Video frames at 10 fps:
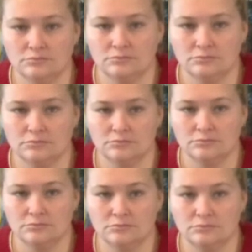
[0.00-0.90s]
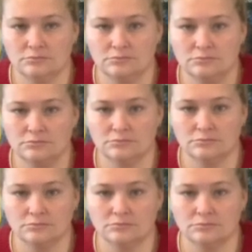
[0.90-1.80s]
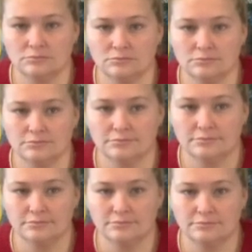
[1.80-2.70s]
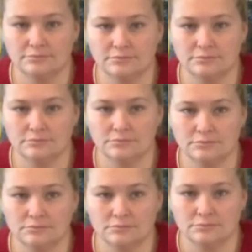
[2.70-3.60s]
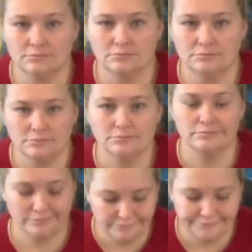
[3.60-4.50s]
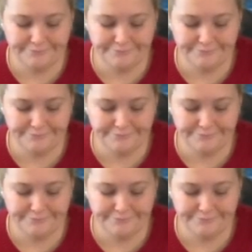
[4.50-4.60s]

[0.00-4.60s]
(not speaking)